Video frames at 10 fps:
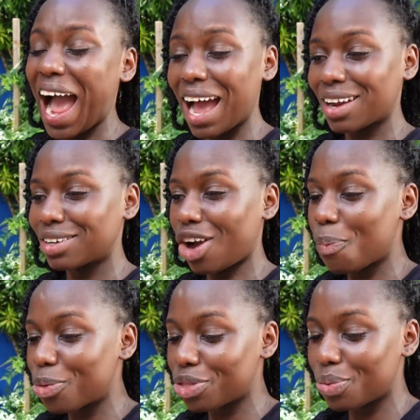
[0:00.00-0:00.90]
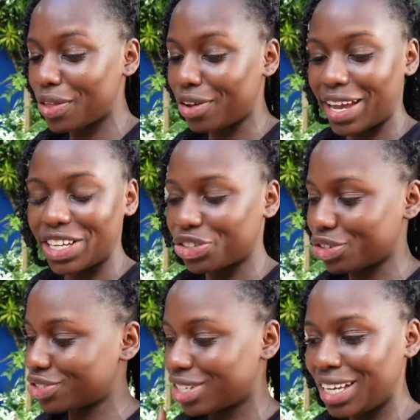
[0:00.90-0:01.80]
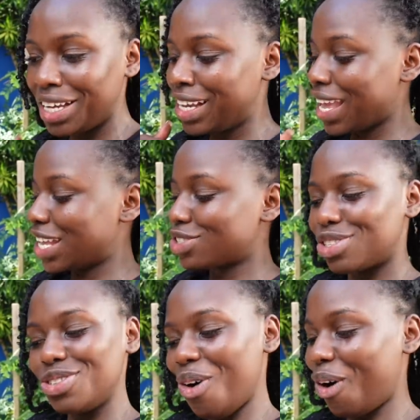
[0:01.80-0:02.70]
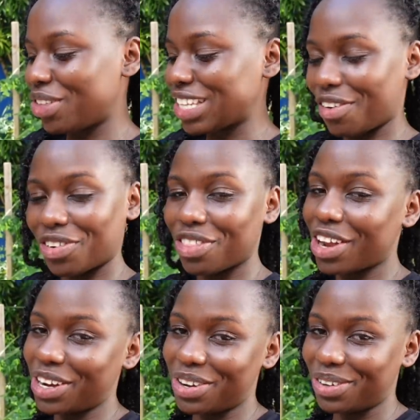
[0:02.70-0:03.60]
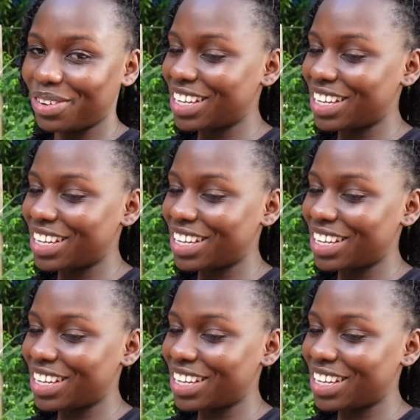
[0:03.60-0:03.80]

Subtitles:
And coupled with the weather, it's not the South Africa that I know.